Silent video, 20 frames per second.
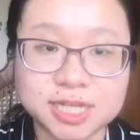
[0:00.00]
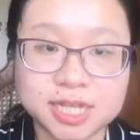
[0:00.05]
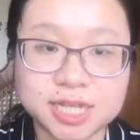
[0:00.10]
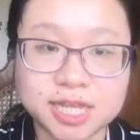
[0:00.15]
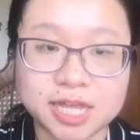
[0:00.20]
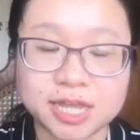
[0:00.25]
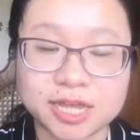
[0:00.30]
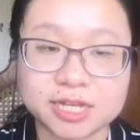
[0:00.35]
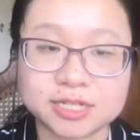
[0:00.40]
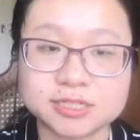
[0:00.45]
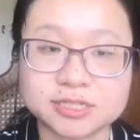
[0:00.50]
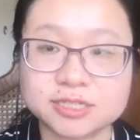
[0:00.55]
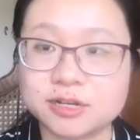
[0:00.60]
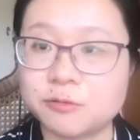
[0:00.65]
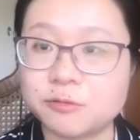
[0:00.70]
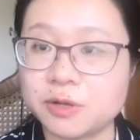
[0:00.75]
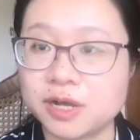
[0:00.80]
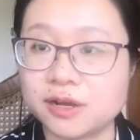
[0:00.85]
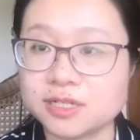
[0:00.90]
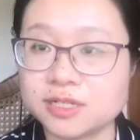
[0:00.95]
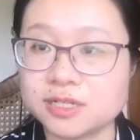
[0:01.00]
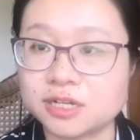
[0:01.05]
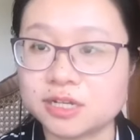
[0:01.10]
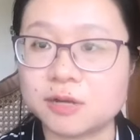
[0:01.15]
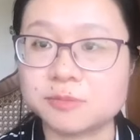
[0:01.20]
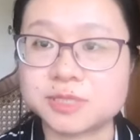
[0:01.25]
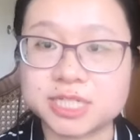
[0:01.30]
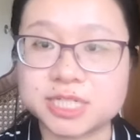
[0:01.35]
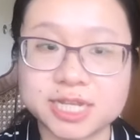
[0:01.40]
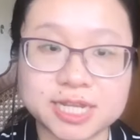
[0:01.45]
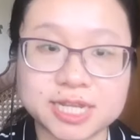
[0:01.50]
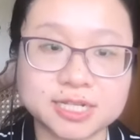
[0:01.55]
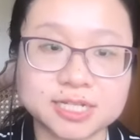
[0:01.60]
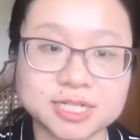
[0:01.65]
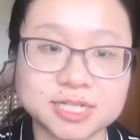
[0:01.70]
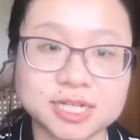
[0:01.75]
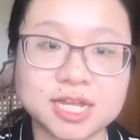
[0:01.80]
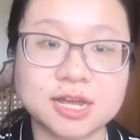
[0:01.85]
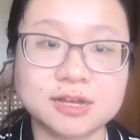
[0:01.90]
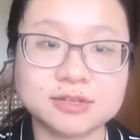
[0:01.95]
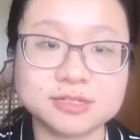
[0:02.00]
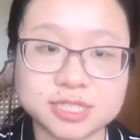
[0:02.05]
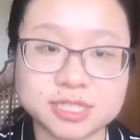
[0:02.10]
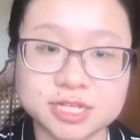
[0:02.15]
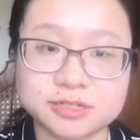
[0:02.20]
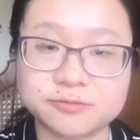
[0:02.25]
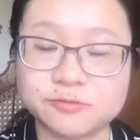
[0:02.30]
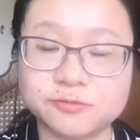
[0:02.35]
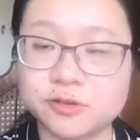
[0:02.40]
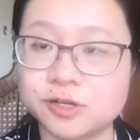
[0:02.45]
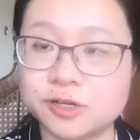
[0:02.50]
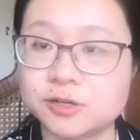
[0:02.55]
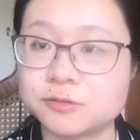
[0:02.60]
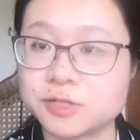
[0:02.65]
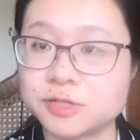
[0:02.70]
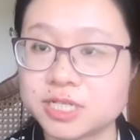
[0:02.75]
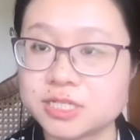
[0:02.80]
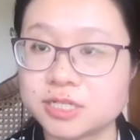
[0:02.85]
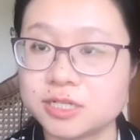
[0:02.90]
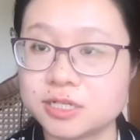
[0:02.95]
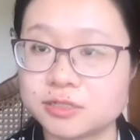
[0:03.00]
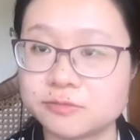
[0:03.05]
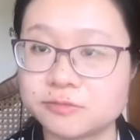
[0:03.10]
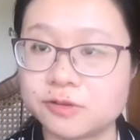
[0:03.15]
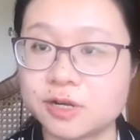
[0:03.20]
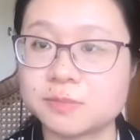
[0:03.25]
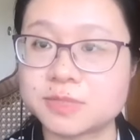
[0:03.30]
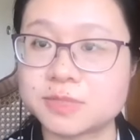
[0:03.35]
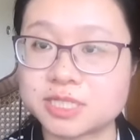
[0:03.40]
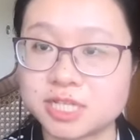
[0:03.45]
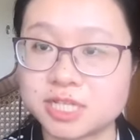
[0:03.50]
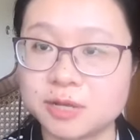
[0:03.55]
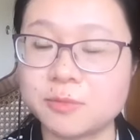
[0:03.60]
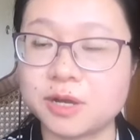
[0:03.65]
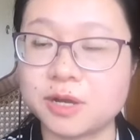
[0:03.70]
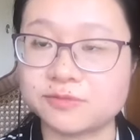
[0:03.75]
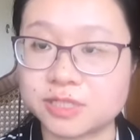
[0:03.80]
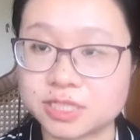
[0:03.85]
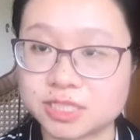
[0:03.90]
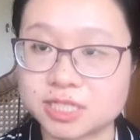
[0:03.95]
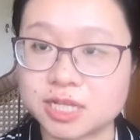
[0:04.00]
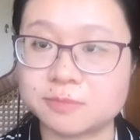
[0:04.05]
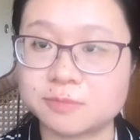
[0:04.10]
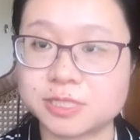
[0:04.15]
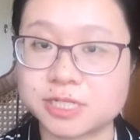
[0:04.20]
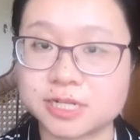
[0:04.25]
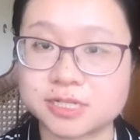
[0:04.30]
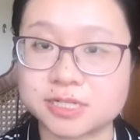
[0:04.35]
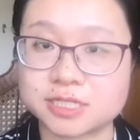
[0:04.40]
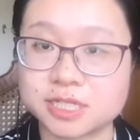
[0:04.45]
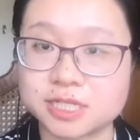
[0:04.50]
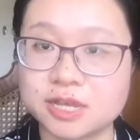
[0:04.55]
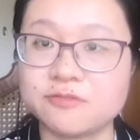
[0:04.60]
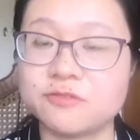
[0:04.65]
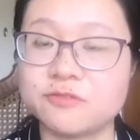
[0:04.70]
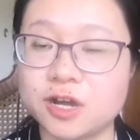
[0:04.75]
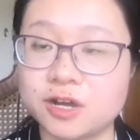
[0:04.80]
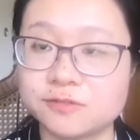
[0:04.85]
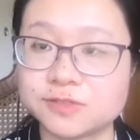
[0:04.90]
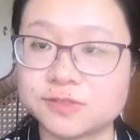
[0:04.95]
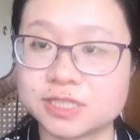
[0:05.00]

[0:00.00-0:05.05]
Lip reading: And we also obtained the consent for research from some of the subjects involved.